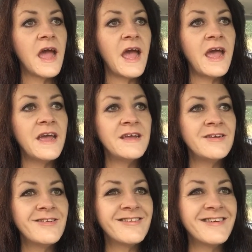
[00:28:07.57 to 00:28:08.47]

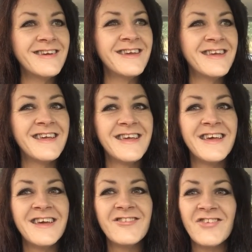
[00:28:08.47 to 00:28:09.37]
And
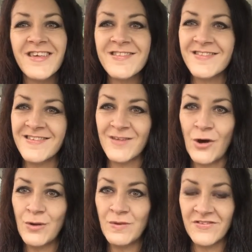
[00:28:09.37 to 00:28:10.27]
just as
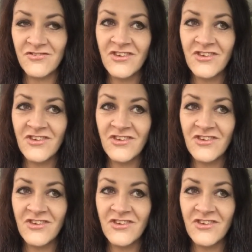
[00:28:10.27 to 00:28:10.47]
I was